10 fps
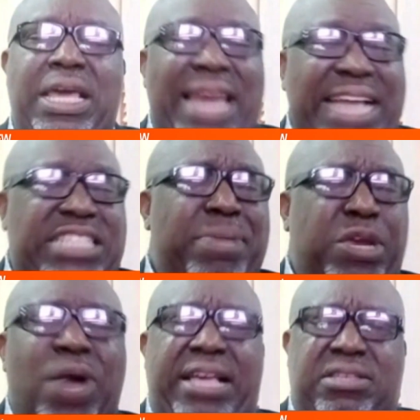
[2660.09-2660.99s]

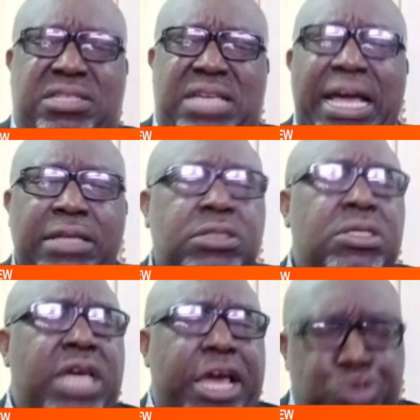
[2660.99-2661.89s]
enlightenment-wise, and
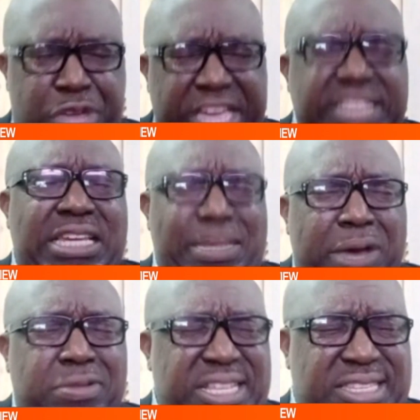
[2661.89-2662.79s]
educated
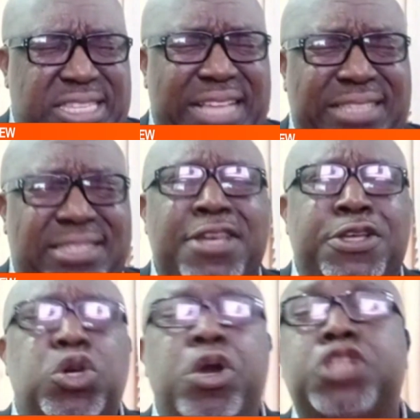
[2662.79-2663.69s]
about these things.
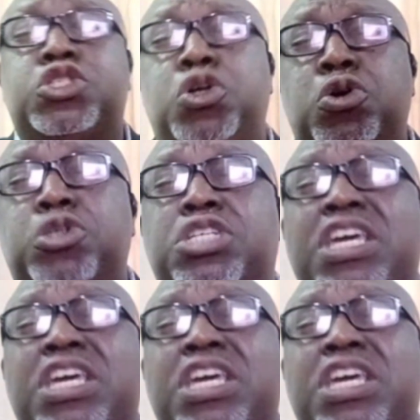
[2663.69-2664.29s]
So it's good